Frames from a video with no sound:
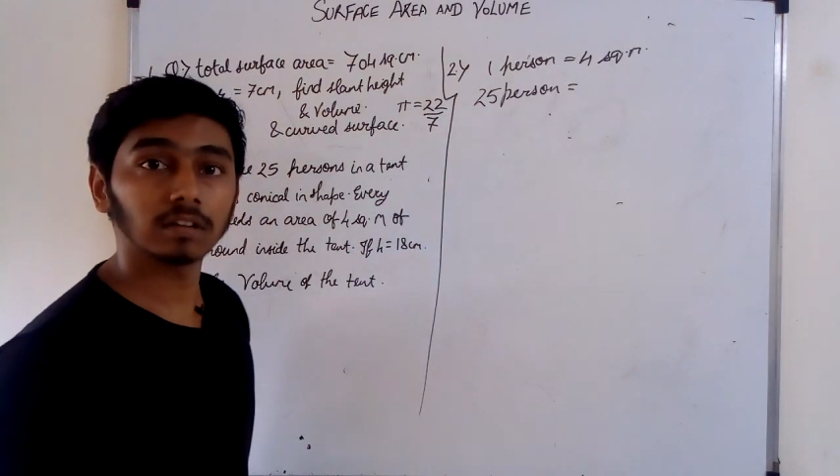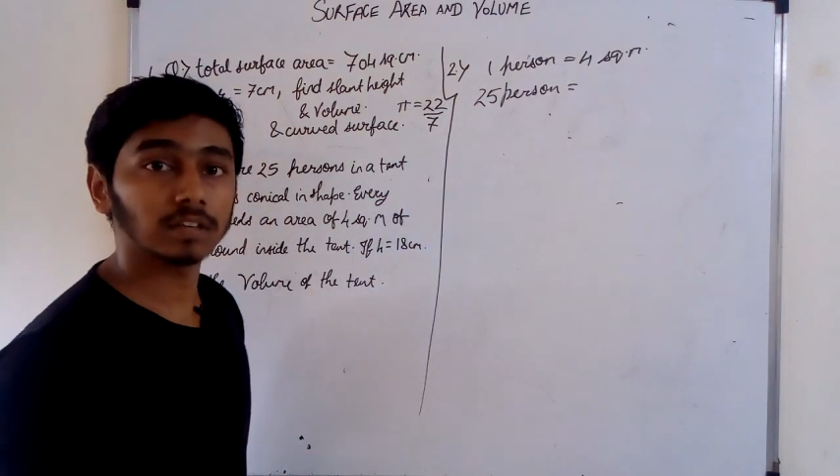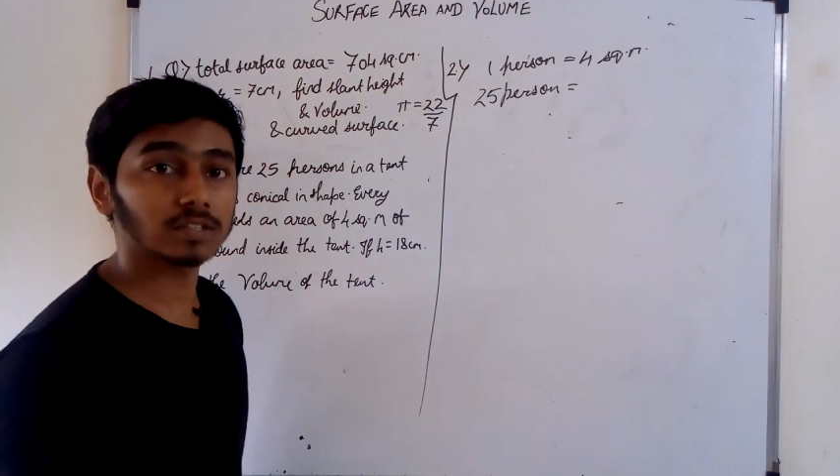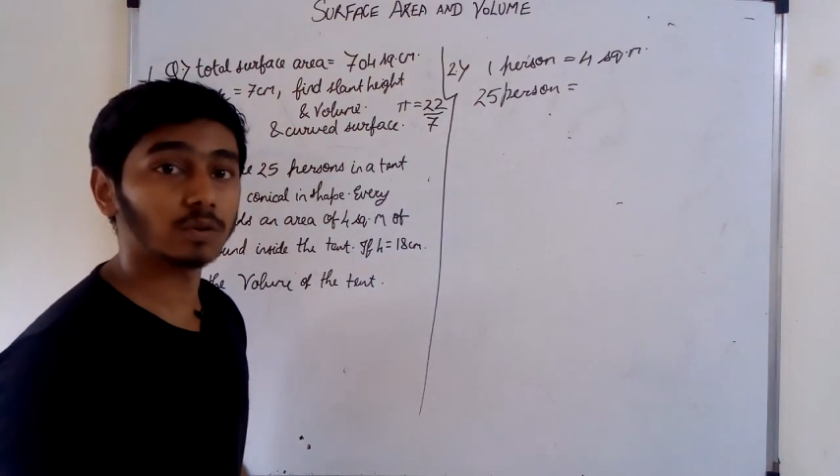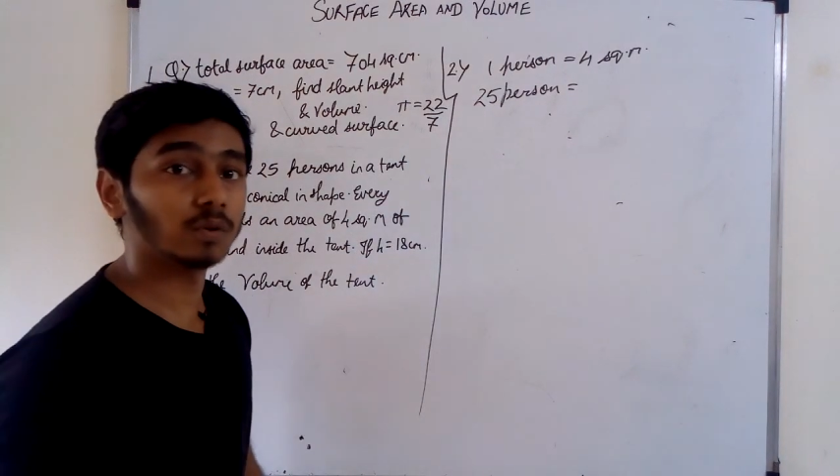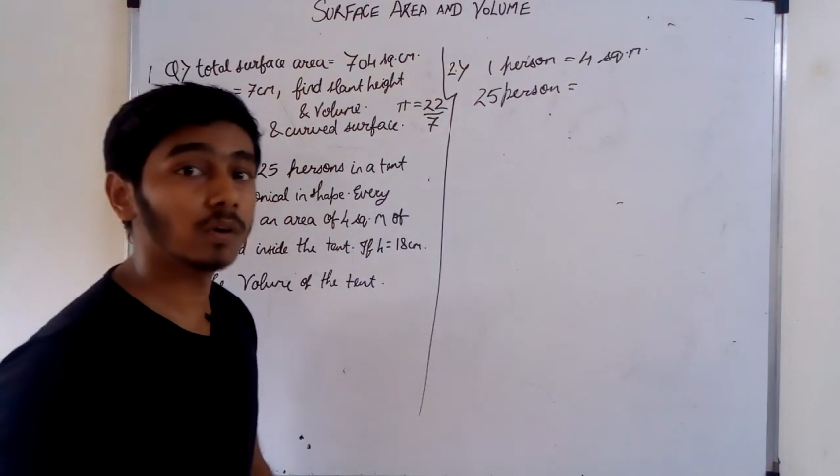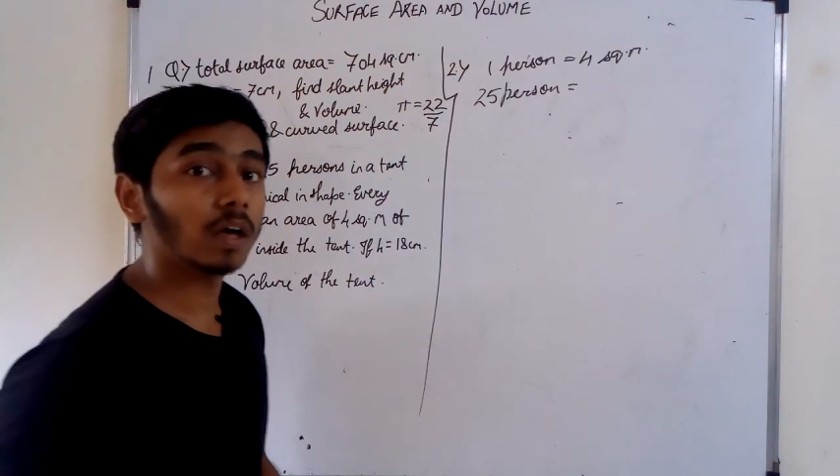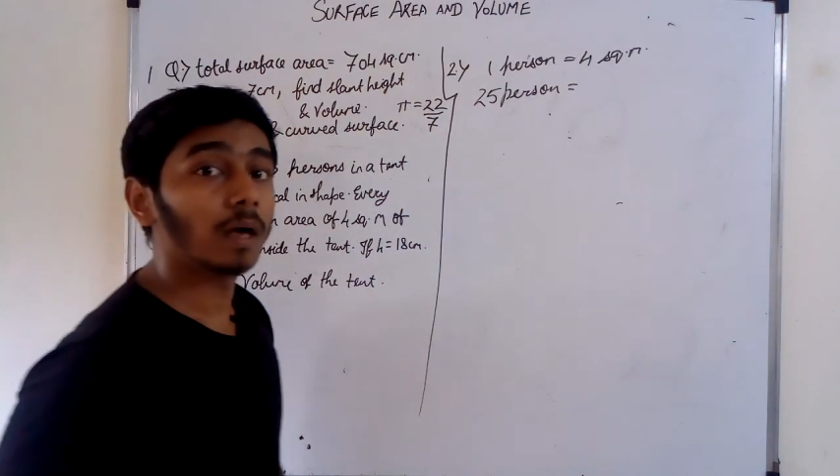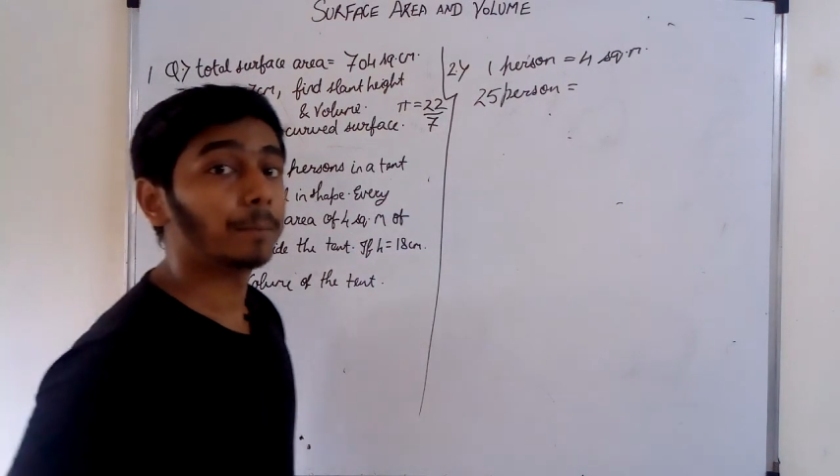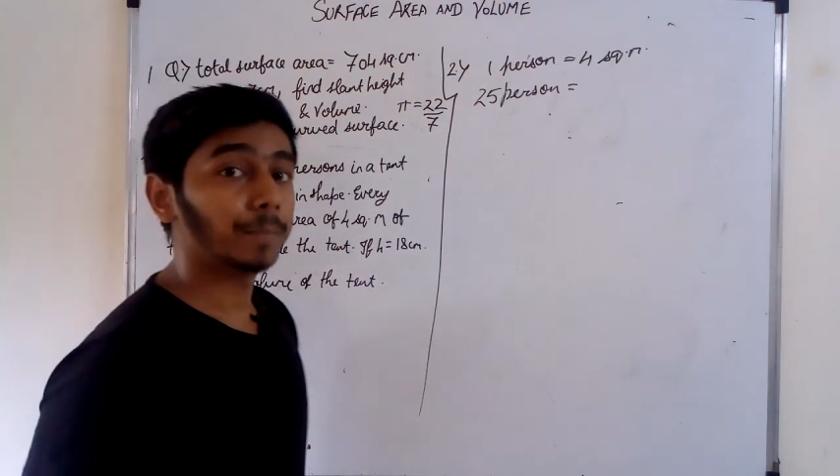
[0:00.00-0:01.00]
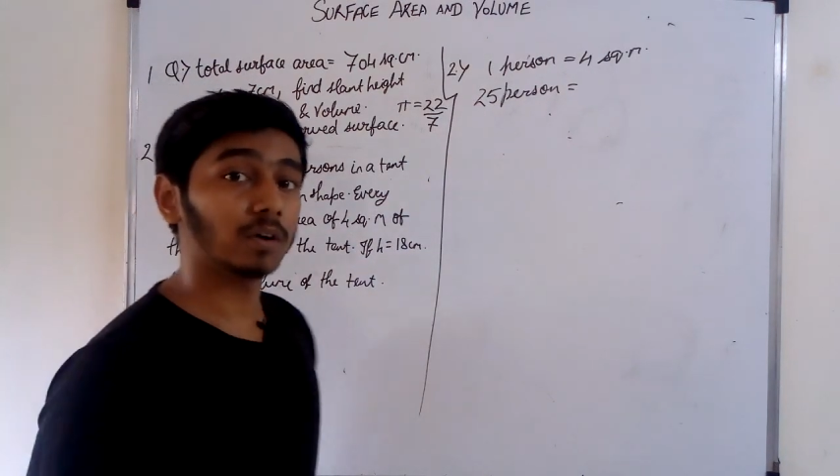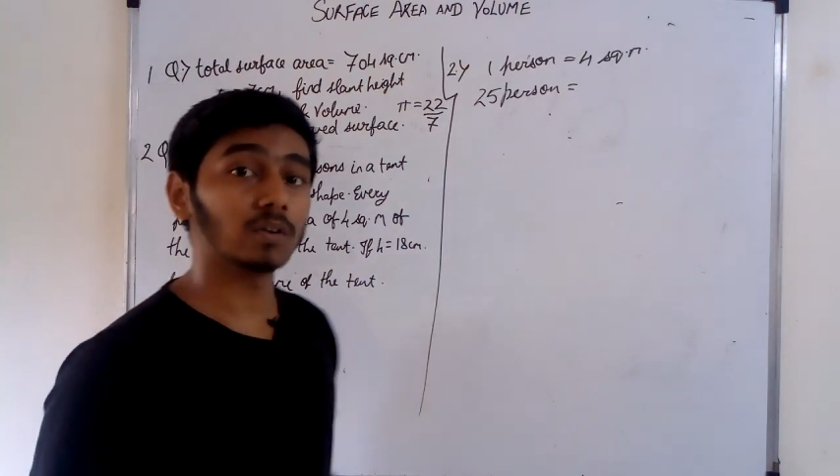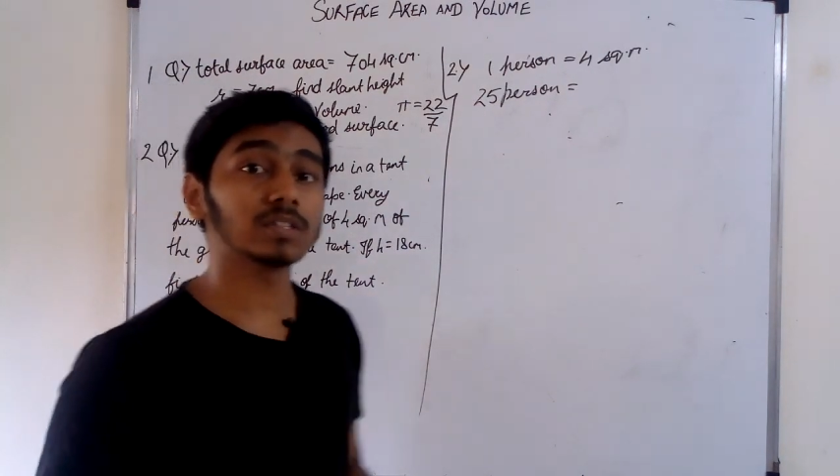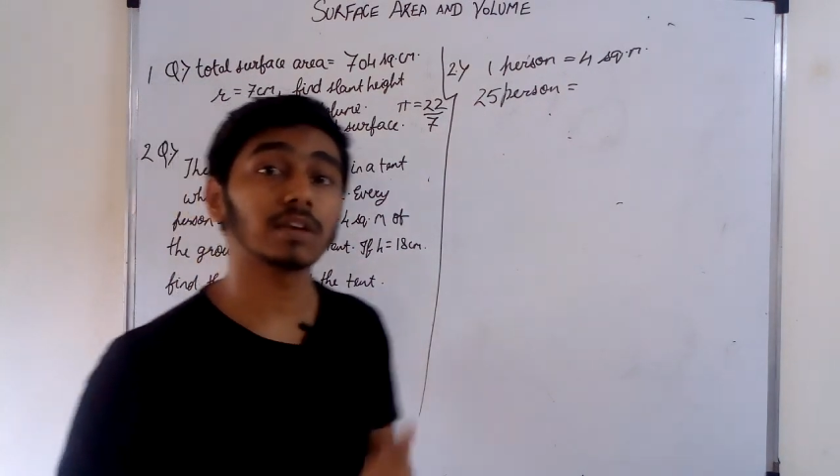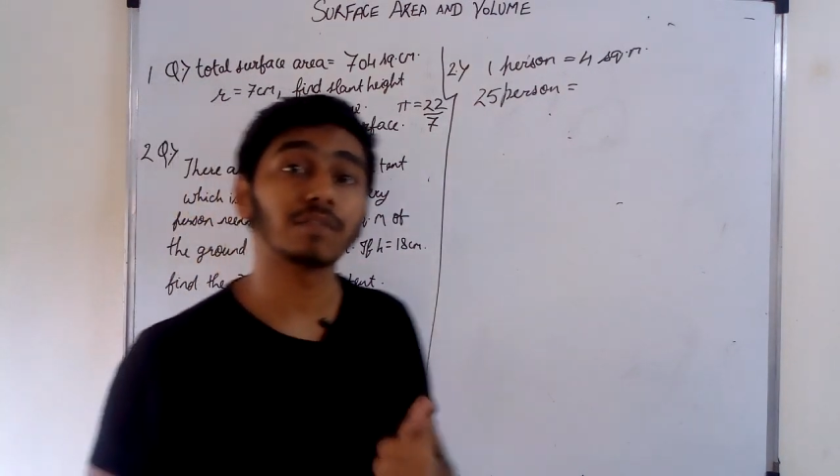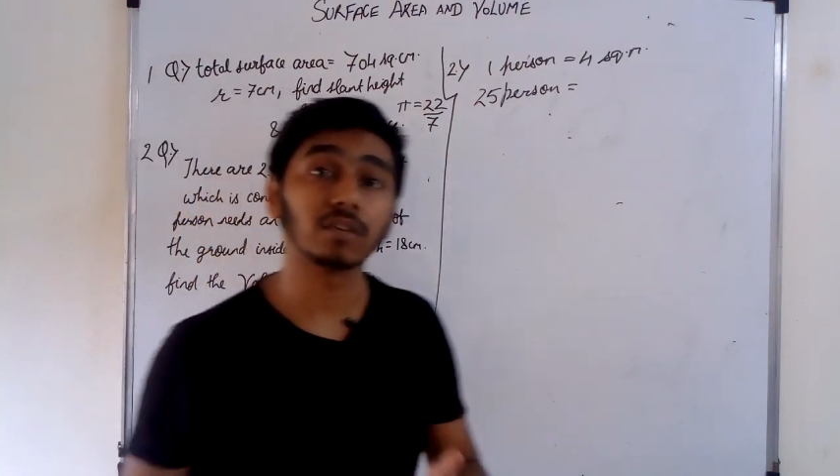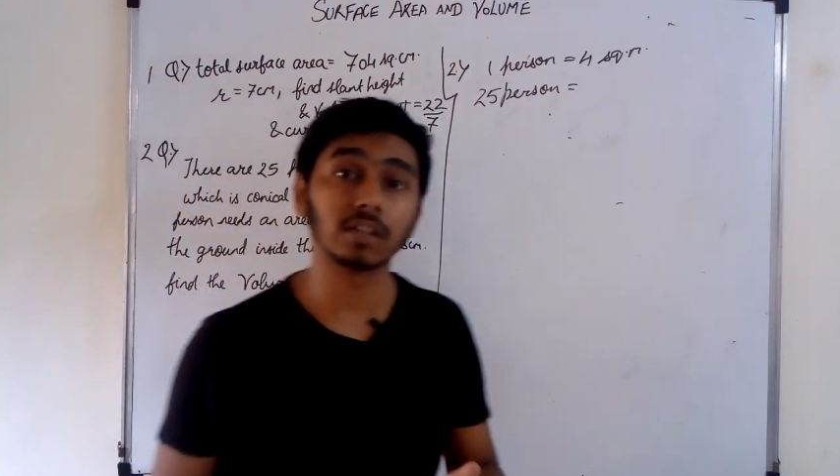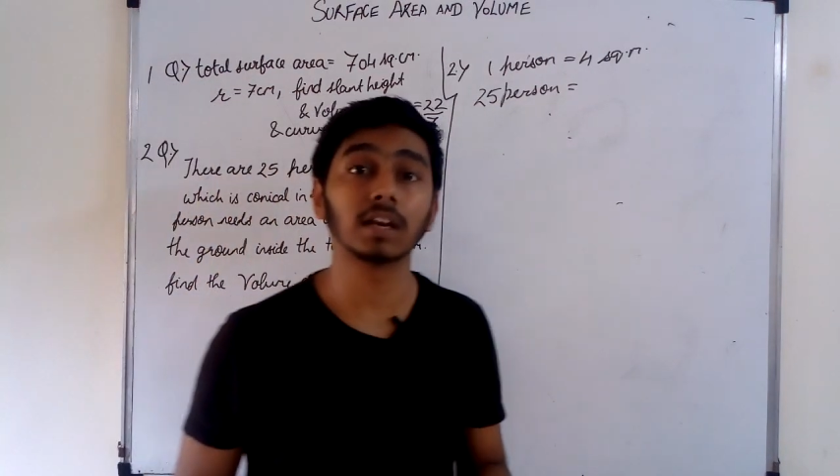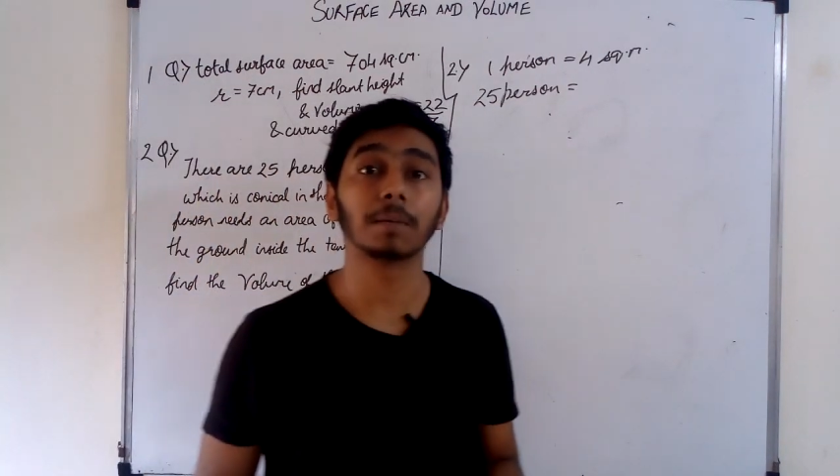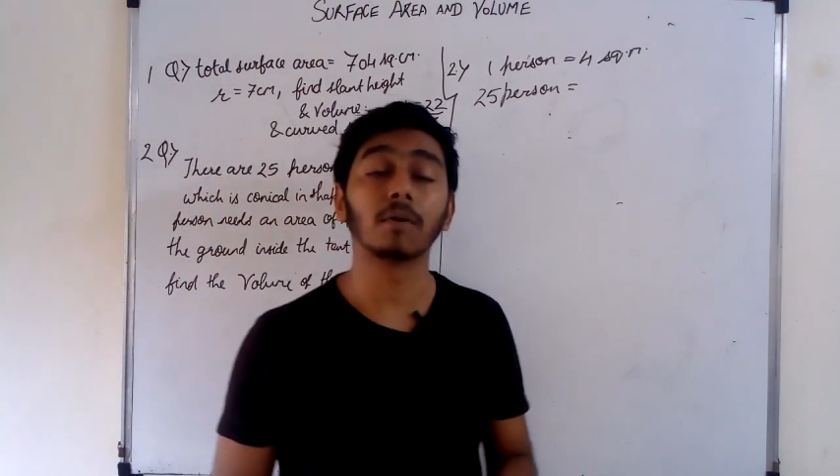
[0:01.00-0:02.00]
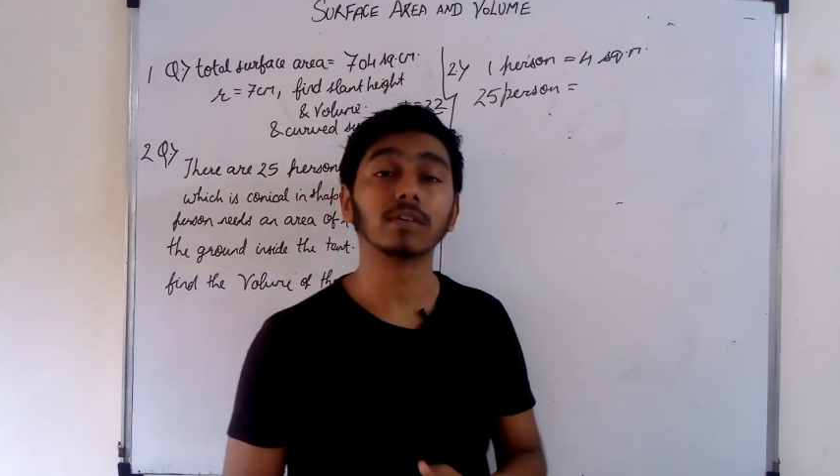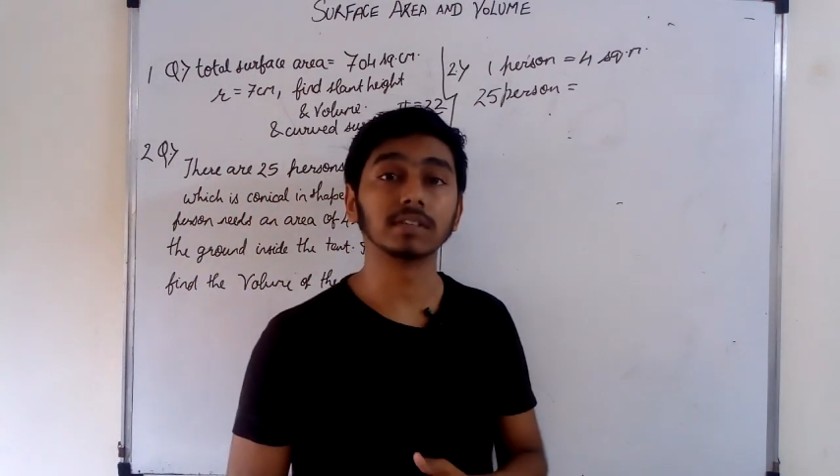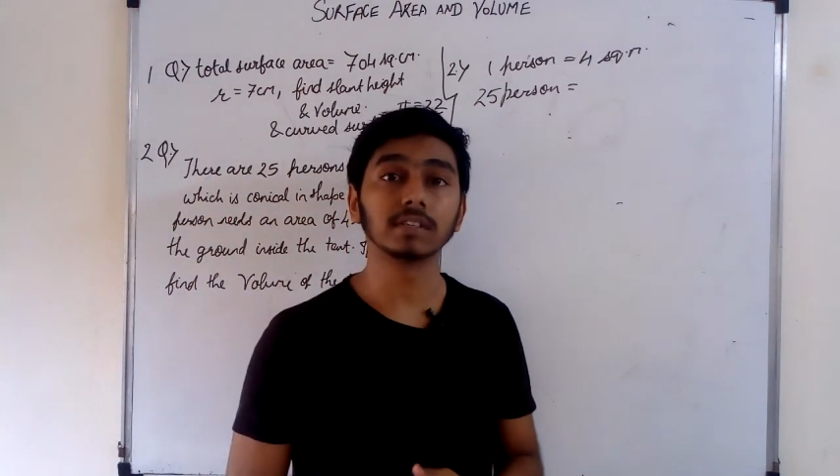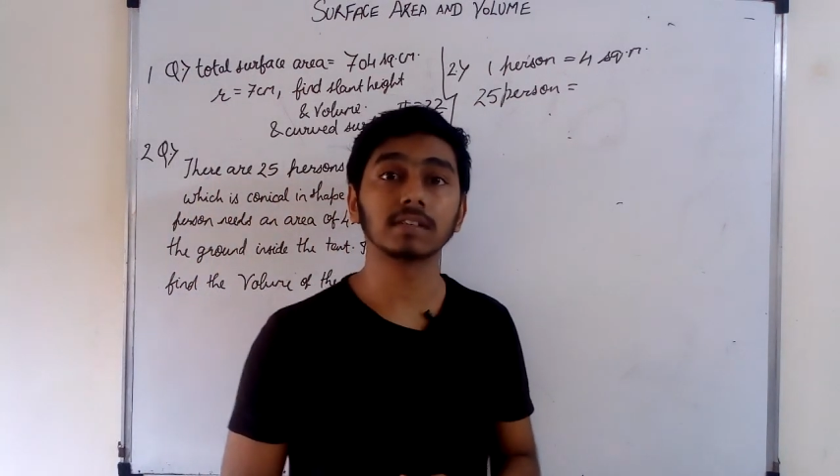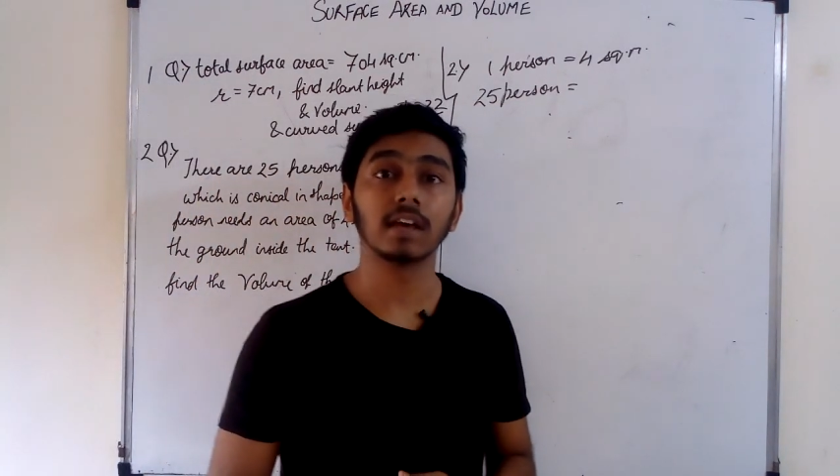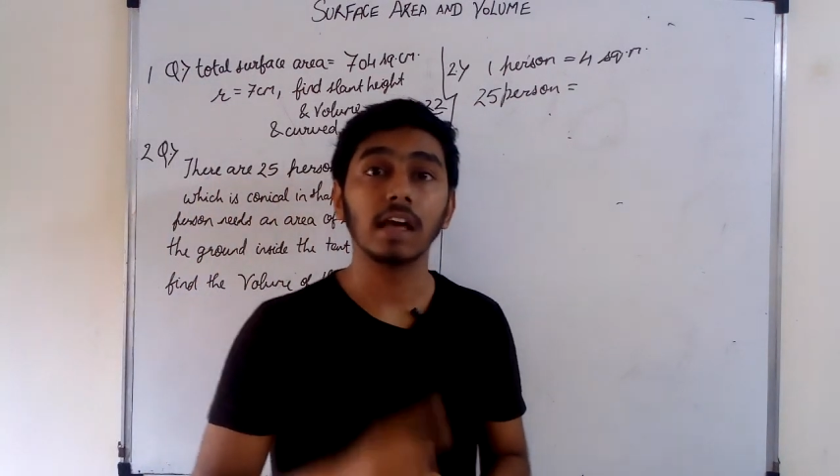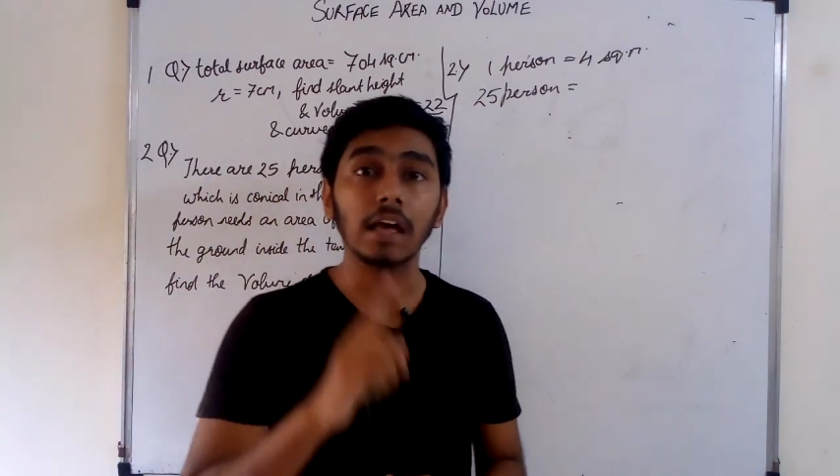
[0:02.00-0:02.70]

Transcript: Yes or no? Because if you think about this,